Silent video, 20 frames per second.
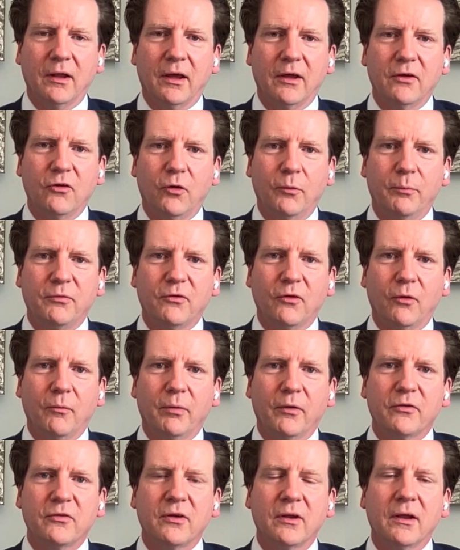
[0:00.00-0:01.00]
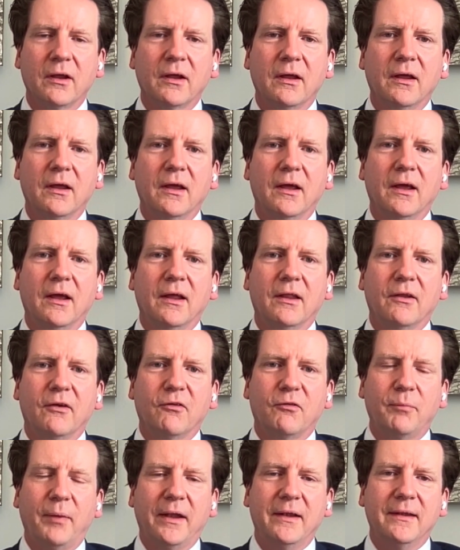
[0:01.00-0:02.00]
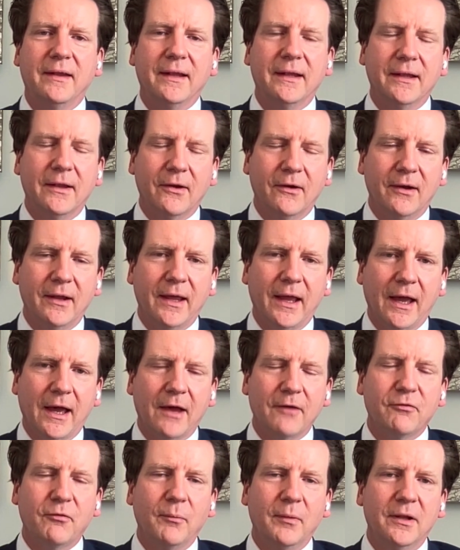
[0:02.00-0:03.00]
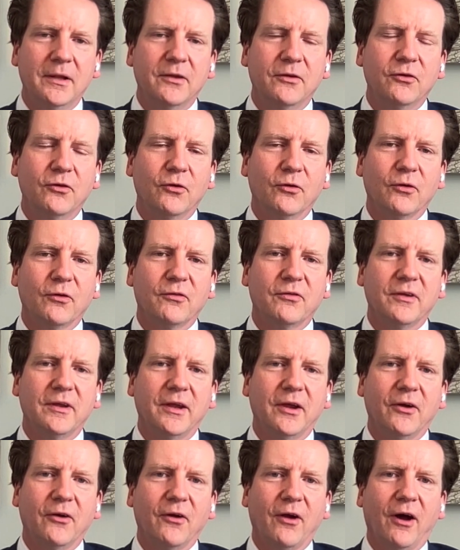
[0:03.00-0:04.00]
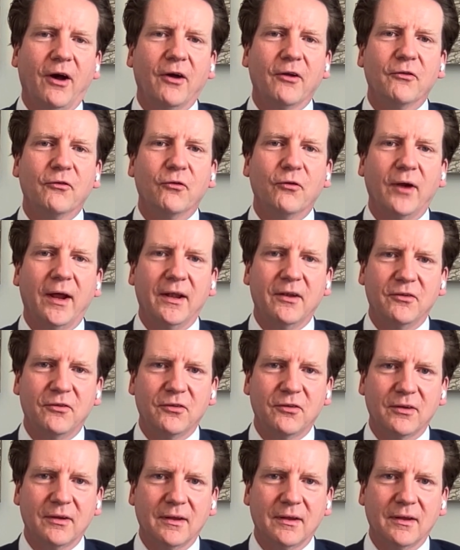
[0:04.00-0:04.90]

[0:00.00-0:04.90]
I'd hope so, but they're spending nearly €500,000 a year on rent.